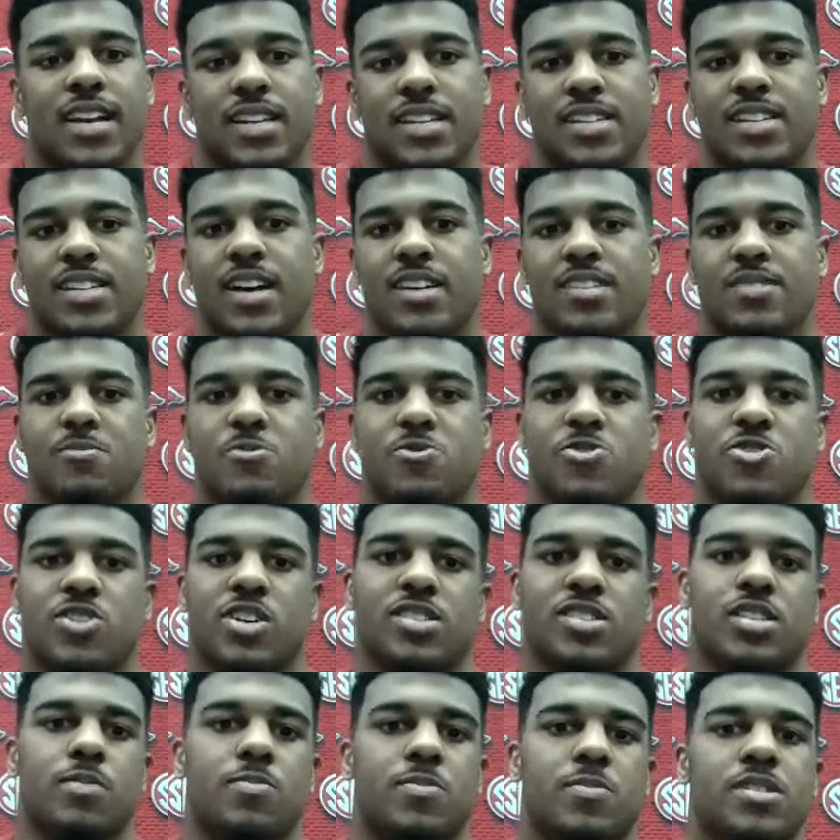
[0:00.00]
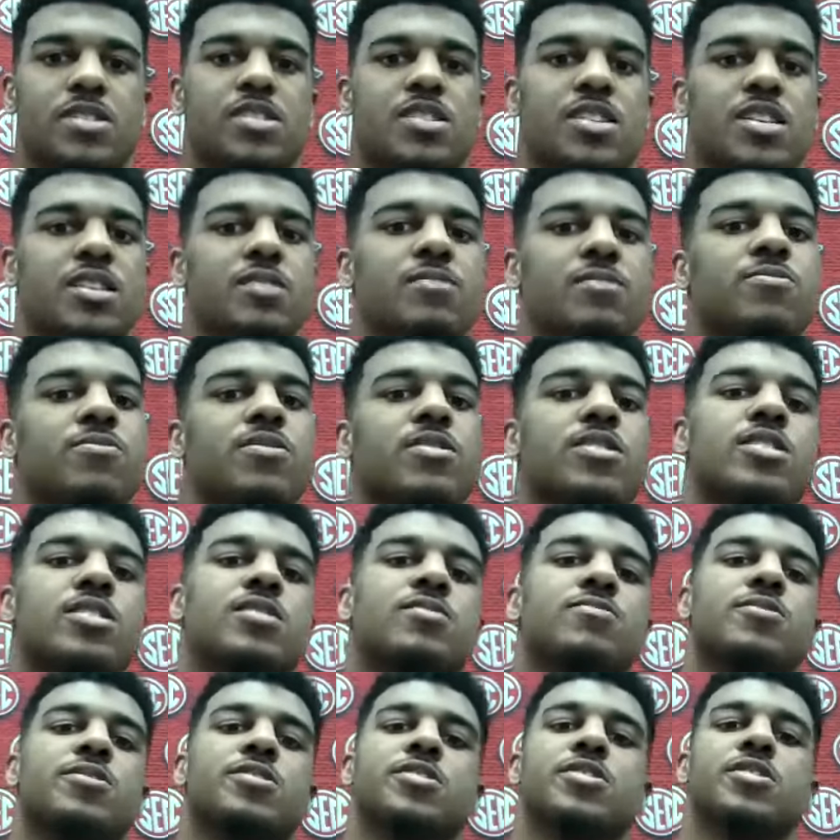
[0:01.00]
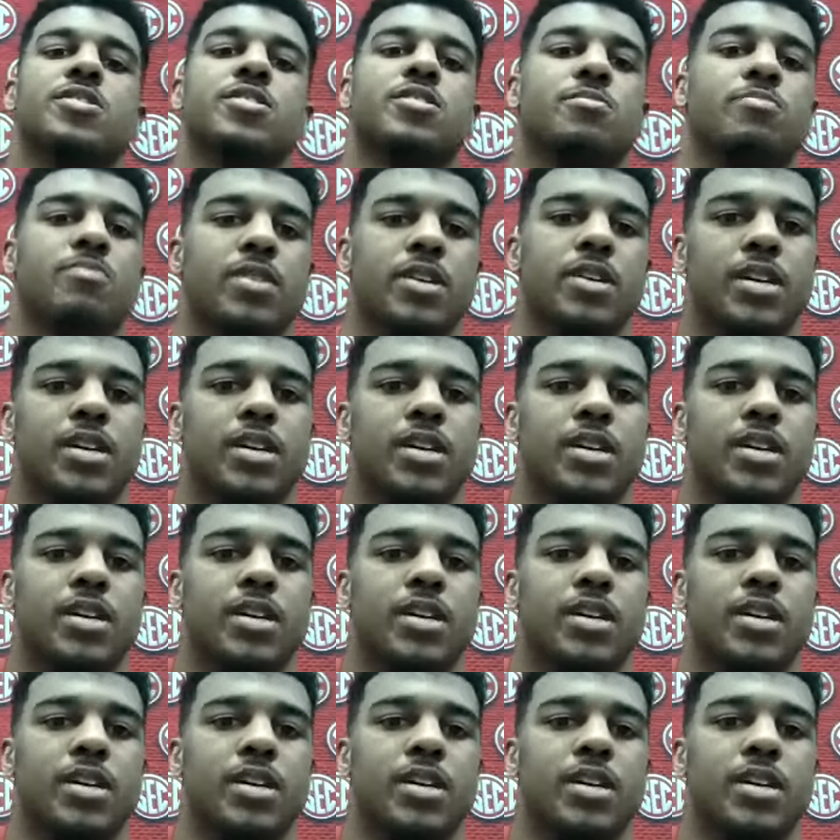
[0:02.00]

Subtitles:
And he's got some tricks up his sleeve for us for sure.